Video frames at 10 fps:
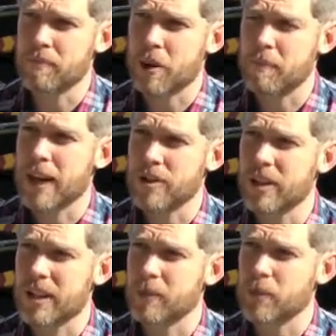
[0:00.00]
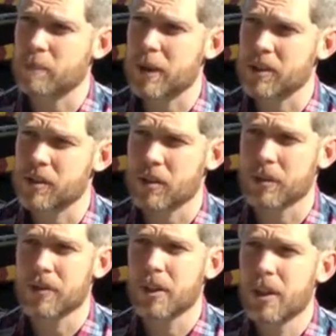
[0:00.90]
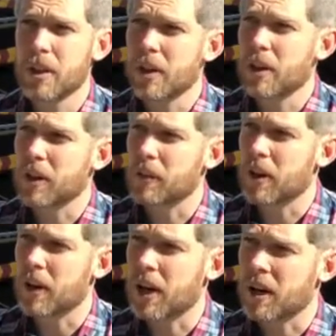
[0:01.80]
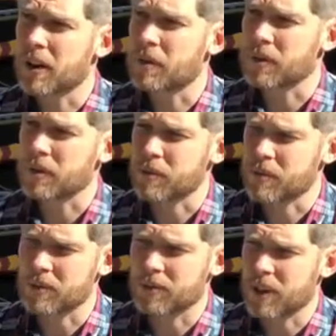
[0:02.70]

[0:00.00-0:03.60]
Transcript: my PhD, which is based on uh, it was it was a,